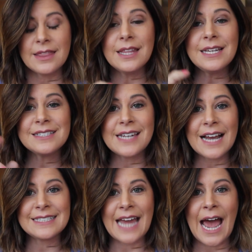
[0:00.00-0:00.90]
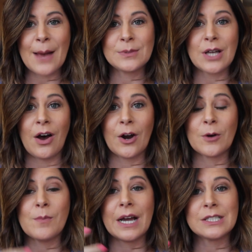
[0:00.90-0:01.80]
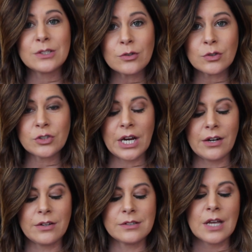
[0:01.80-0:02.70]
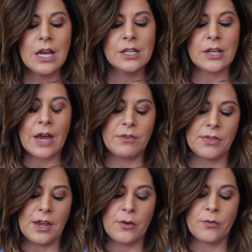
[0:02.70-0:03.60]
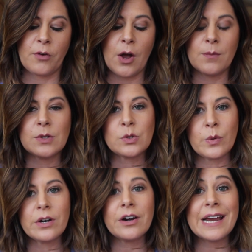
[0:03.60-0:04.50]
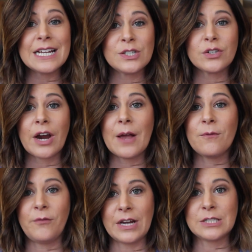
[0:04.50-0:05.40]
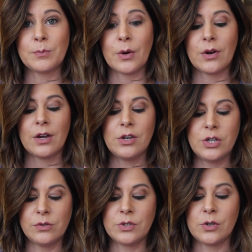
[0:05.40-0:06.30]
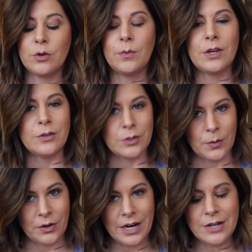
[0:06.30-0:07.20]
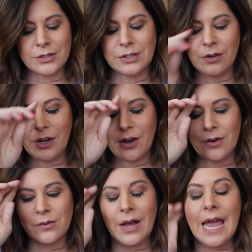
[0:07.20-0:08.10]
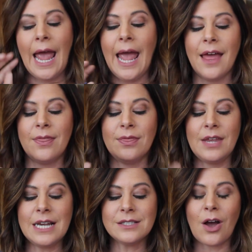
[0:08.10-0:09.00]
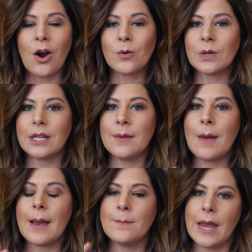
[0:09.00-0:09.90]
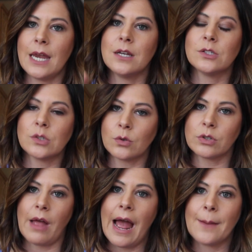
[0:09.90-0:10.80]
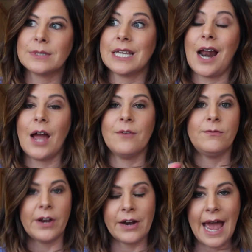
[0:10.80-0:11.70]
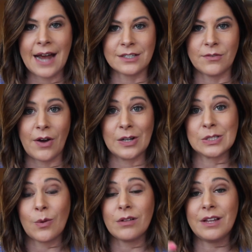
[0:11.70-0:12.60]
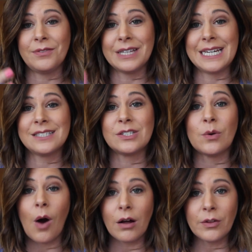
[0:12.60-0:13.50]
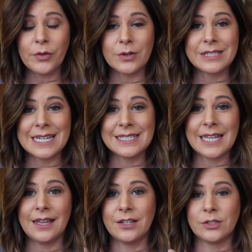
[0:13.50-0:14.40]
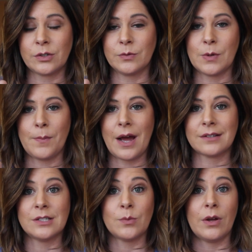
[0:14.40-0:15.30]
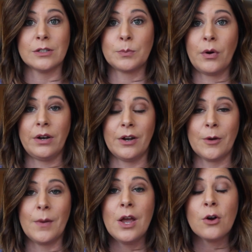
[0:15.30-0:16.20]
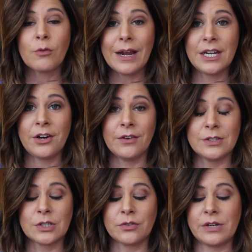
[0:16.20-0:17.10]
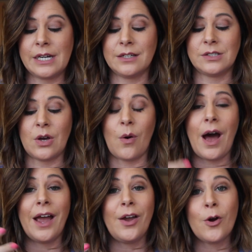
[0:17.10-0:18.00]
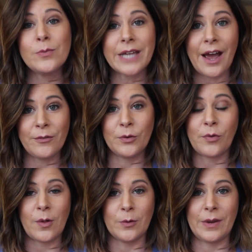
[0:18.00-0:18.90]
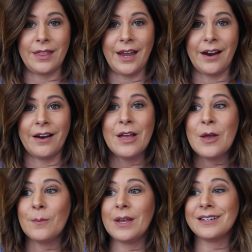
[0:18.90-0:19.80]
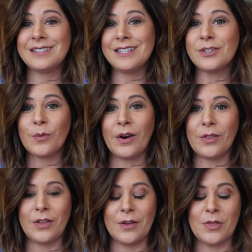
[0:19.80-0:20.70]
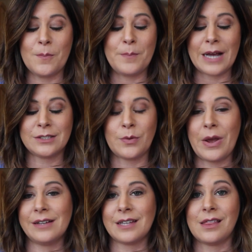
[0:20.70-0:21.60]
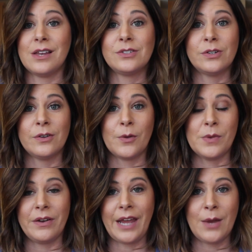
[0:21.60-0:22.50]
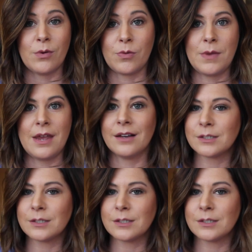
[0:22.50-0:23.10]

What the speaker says: Then these next apps are my social channels, everything from Twitter, Instagram, Facebook, YouTube Creator Studio, and these are really my main social apps that I'm very active on. So I'll leave links to all of those inside the description box as well as putting them right here on the screen. So I hope to have you follow me there because these are one of the best ways I think to communicate with me,